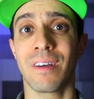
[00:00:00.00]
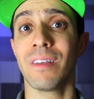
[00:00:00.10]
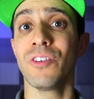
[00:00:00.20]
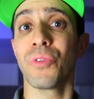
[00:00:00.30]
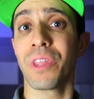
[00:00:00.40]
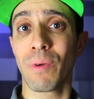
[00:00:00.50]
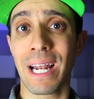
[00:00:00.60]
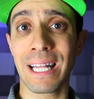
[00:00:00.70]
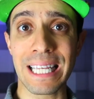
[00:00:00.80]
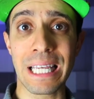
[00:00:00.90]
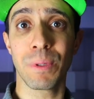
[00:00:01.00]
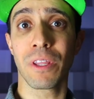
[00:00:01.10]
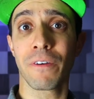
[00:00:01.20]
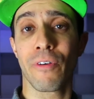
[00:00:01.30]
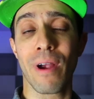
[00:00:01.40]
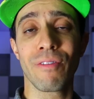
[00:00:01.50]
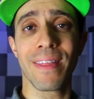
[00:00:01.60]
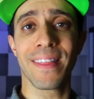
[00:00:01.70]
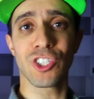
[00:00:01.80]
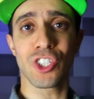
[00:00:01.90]
can you theoretically keep it there forever
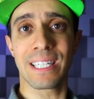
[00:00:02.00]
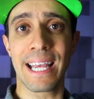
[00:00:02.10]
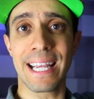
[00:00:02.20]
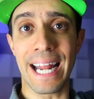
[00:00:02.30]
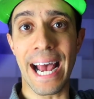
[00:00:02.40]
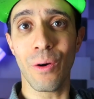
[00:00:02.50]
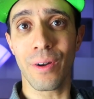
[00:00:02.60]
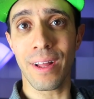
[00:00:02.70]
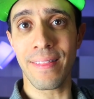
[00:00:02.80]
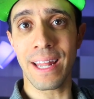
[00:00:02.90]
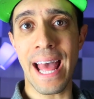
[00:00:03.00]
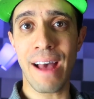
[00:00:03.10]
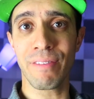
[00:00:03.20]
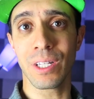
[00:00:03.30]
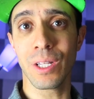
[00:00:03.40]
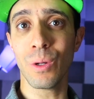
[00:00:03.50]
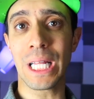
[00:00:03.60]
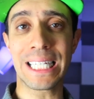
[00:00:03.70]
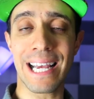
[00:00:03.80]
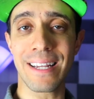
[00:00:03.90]
and then just take it out and then have it glow
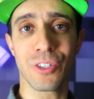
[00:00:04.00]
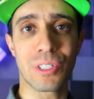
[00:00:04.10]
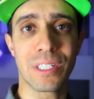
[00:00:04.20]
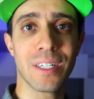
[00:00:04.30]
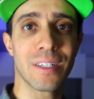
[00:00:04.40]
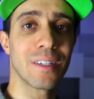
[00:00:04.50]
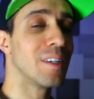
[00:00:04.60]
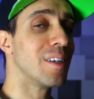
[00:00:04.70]
like 10 years later?